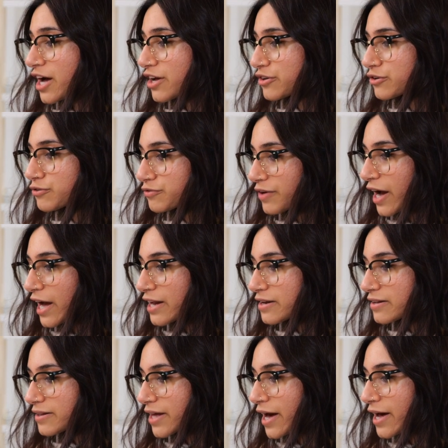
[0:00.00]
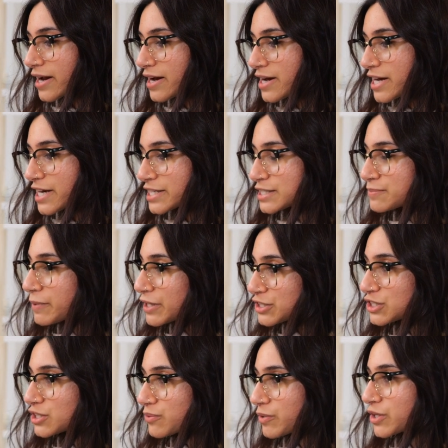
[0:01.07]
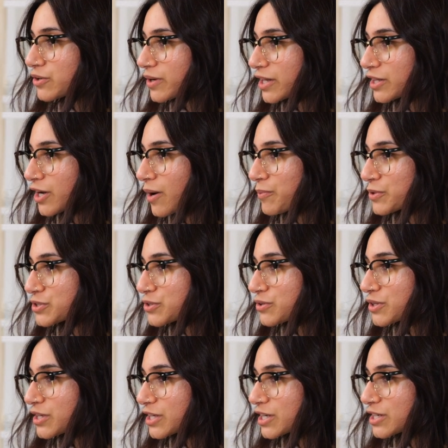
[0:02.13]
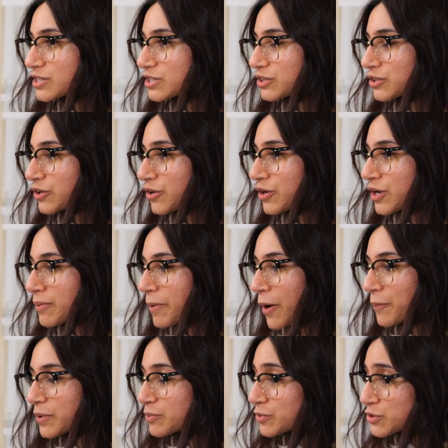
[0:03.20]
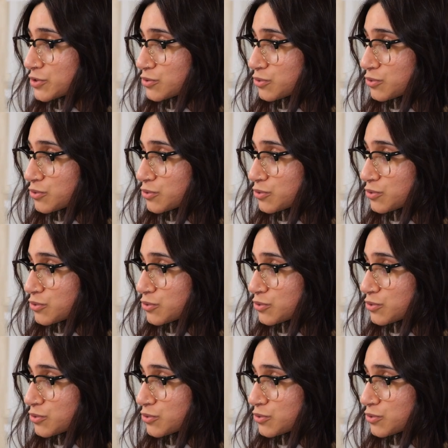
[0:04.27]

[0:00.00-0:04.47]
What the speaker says: And you'll find that, especially when you get the opportunity to learn about people's